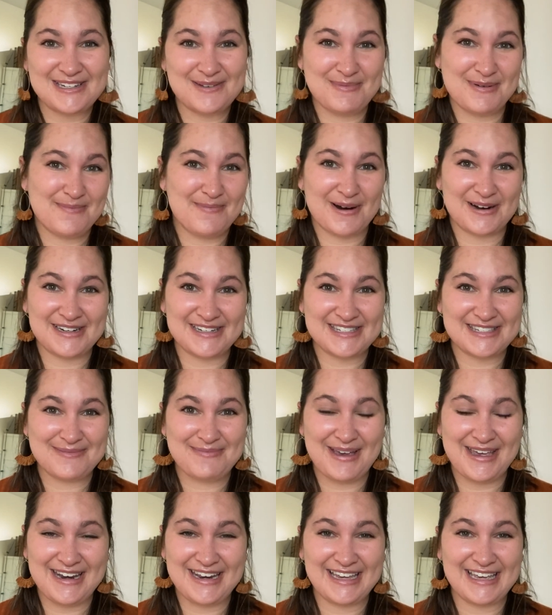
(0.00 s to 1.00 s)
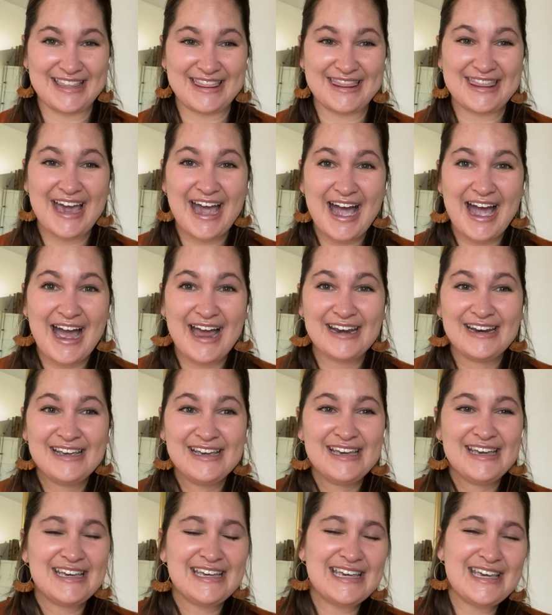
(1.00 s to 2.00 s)
to be participating in that.
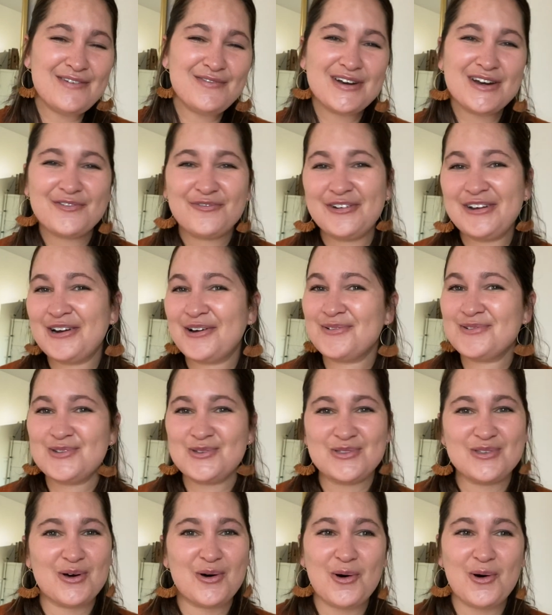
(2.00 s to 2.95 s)
Even if we don't do the